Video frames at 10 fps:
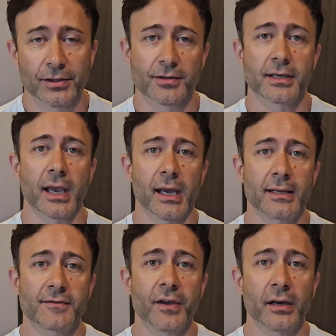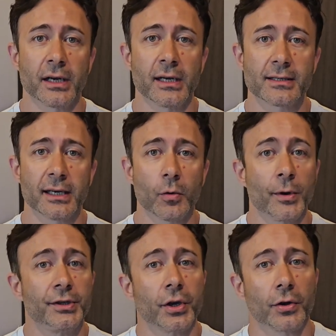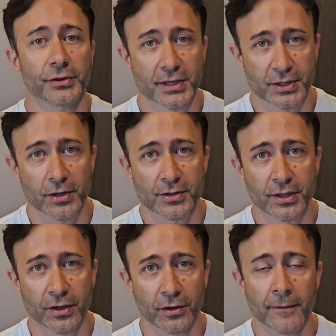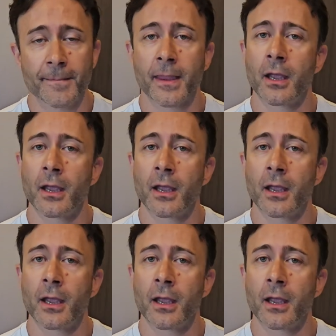those gains very easily with your own testosterone.